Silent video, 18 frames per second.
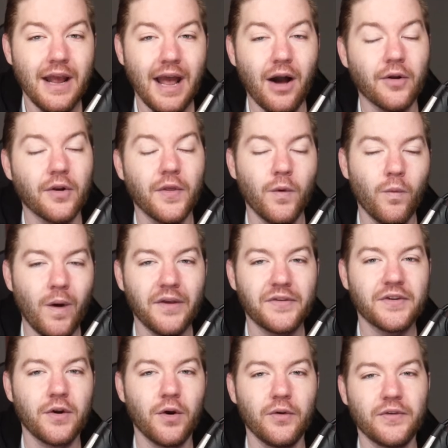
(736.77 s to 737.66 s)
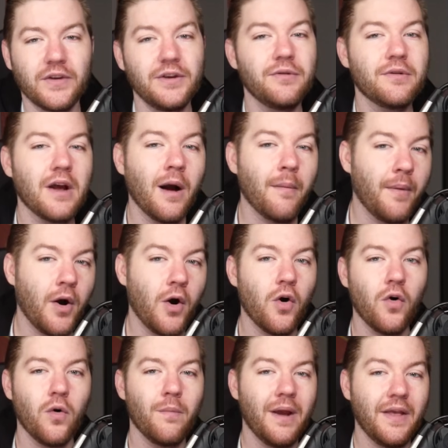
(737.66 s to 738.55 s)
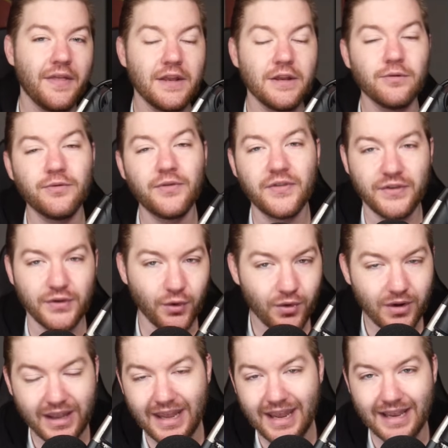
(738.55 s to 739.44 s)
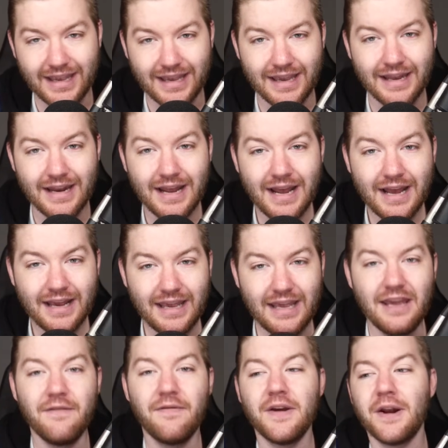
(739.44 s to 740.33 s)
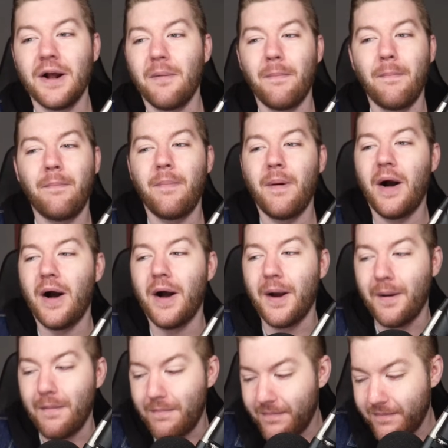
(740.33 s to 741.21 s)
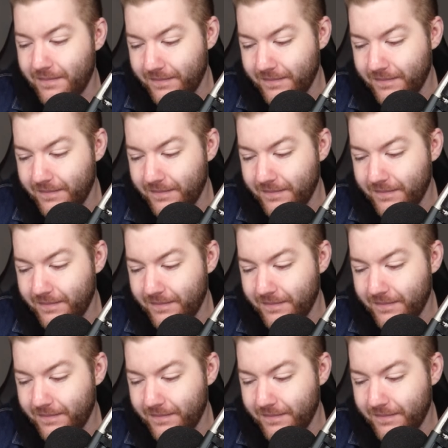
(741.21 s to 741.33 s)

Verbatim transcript: out on the west coast and you come home and then you still can't get even a, a